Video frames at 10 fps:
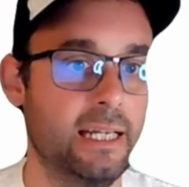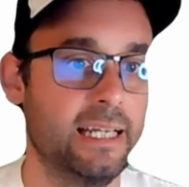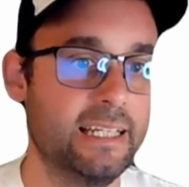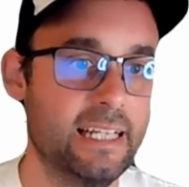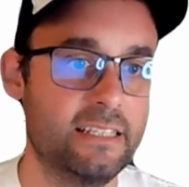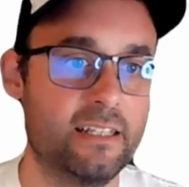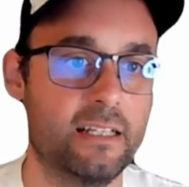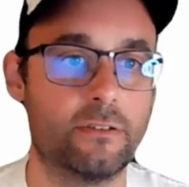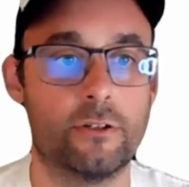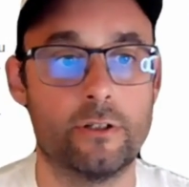Next
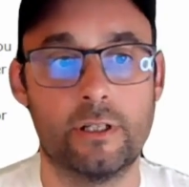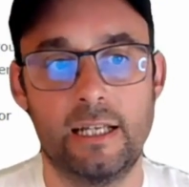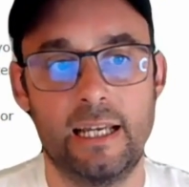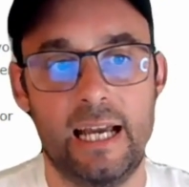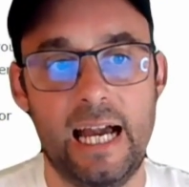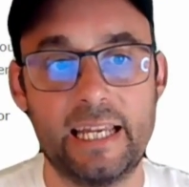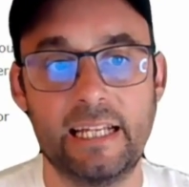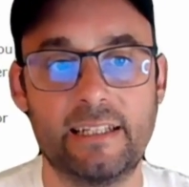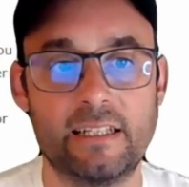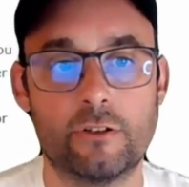answer. I can't
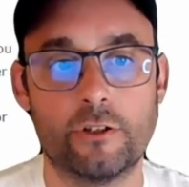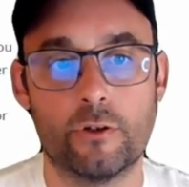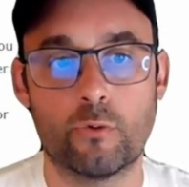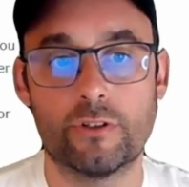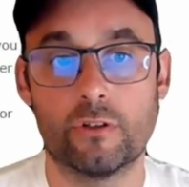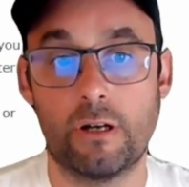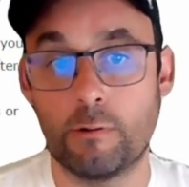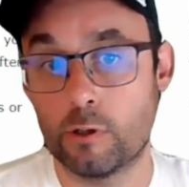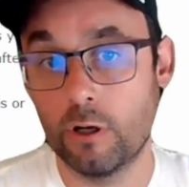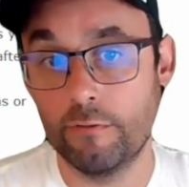answer your question about
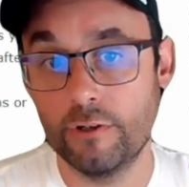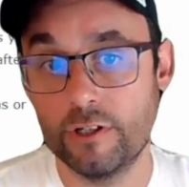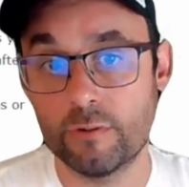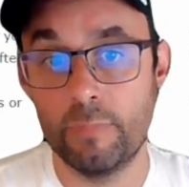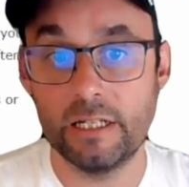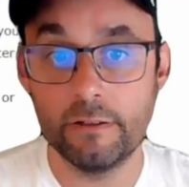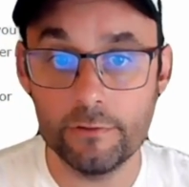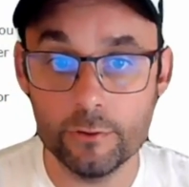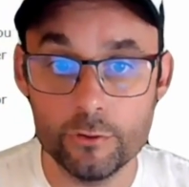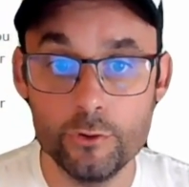coverage, but if you
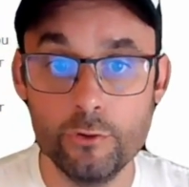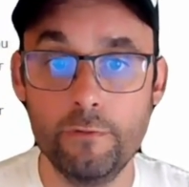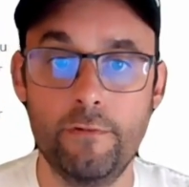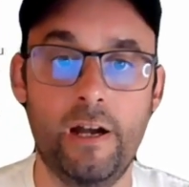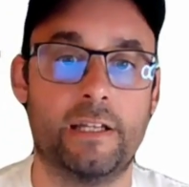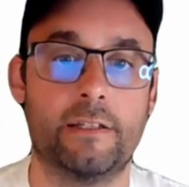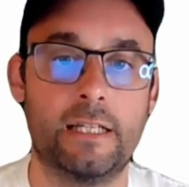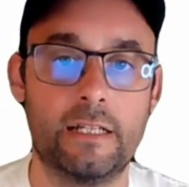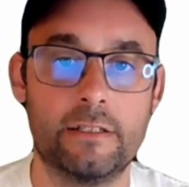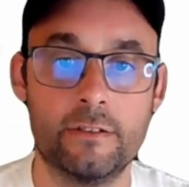do find that
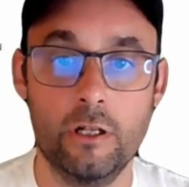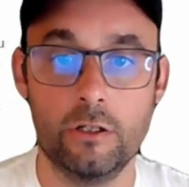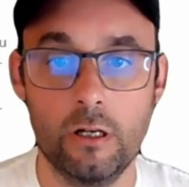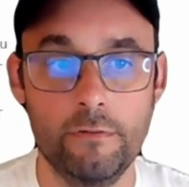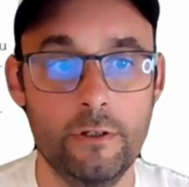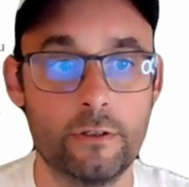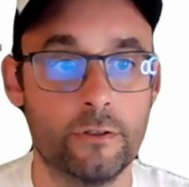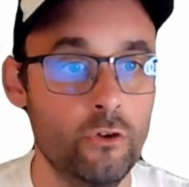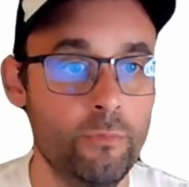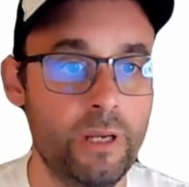it's not covered, you
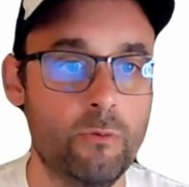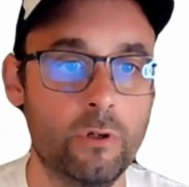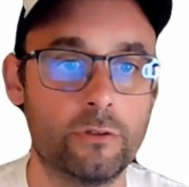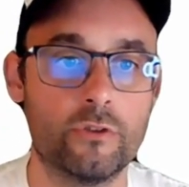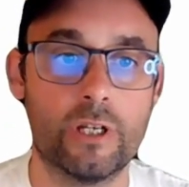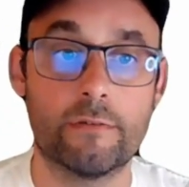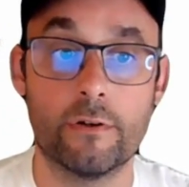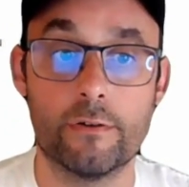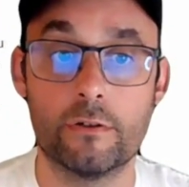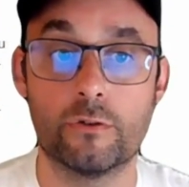may want to check
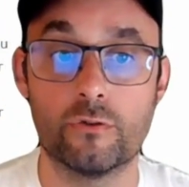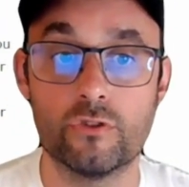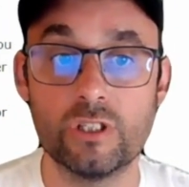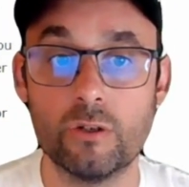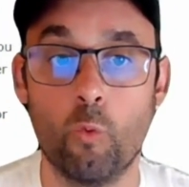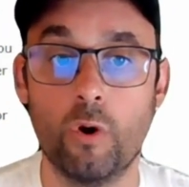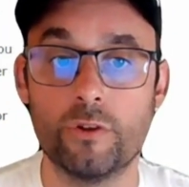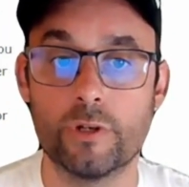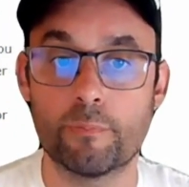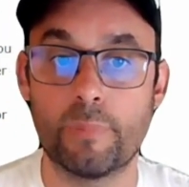further to see what
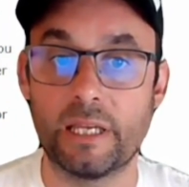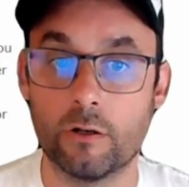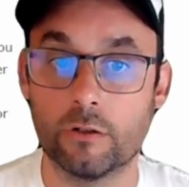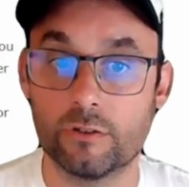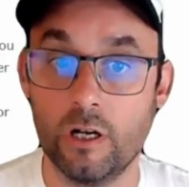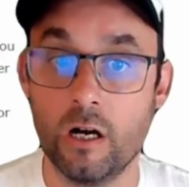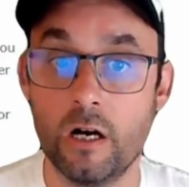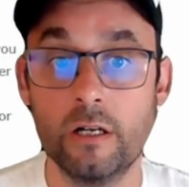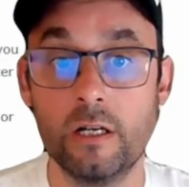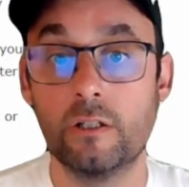direct pay costs are
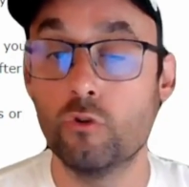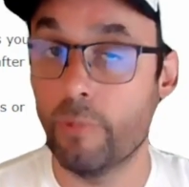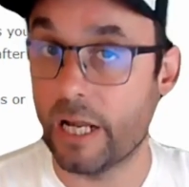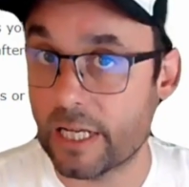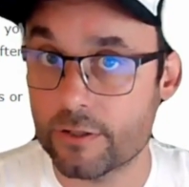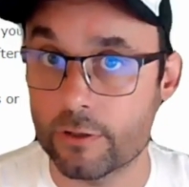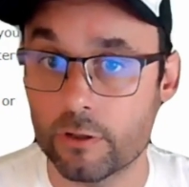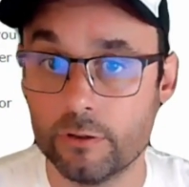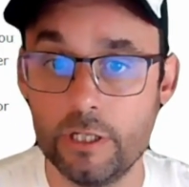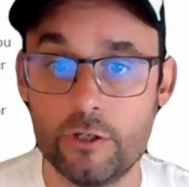to manage the
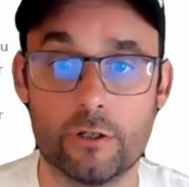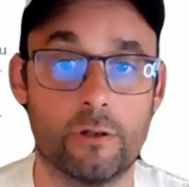condition.